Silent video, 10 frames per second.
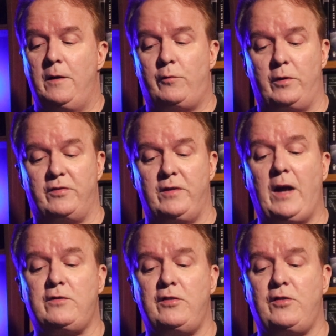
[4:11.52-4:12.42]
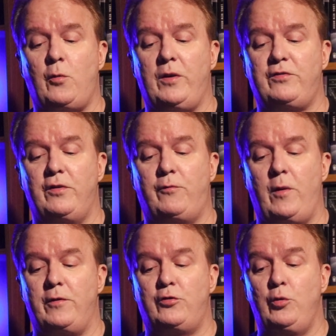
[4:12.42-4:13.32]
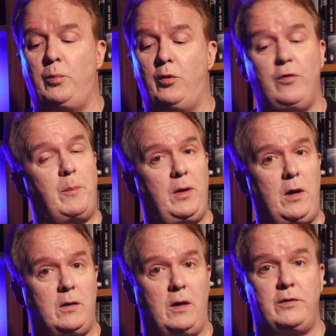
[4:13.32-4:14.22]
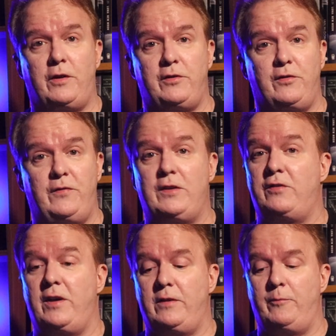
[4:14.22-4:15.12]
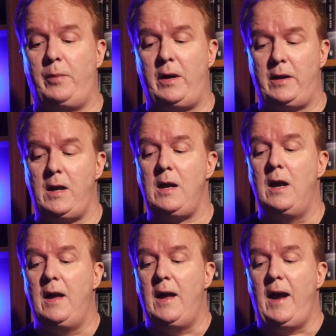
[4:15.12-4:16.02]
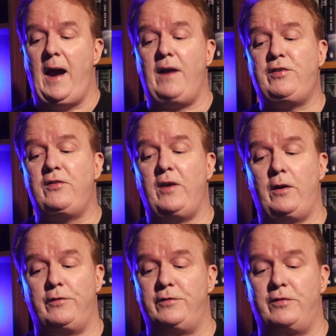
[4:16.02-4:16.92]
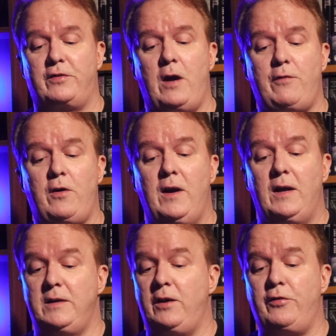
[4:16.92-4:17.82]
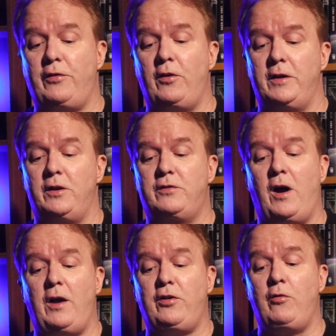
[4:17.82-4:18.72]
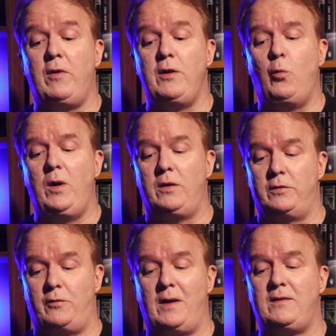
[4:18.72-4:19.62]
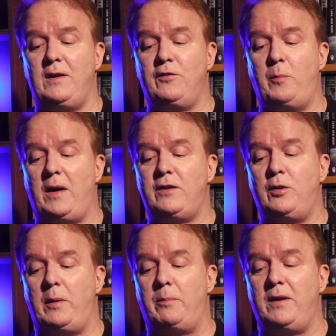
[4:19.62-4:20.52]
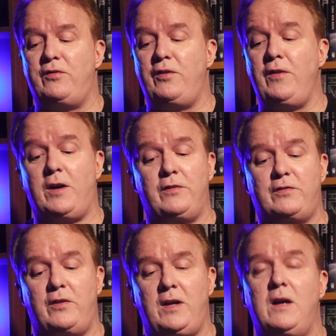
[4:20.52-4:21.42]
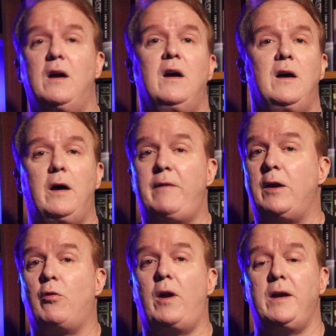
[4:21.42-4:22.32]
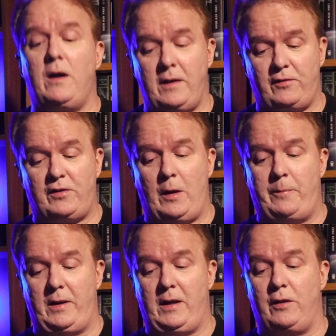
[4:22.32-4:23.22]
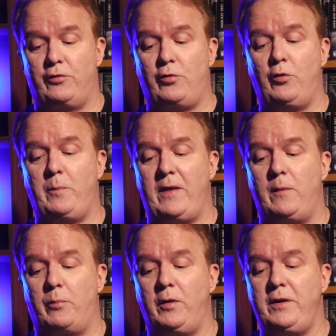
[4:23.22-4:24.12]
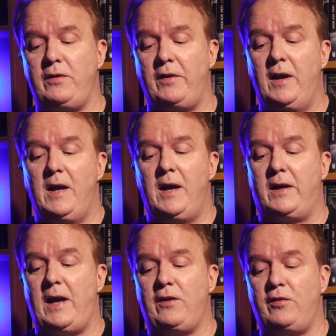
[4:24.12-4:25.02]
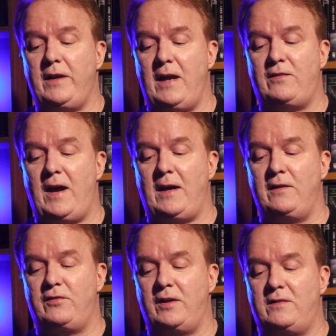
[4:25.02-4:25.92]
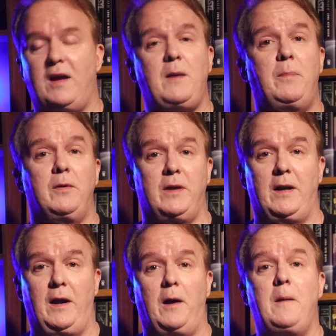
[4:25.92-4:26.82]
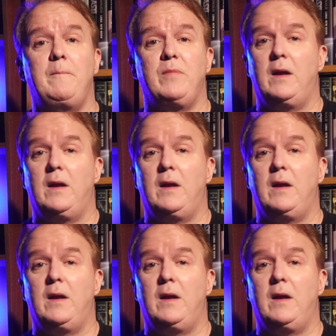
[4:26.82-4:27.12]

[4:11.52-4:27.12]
For it's not just a question of whether to pull the plug on Dodge's vegetative body. As his heirs discover, years earlier, Dodge had written a will directing his body to be placed in the custody of a cryonics company controlled by the brilliant, occasionally antagonistic tech billionaire,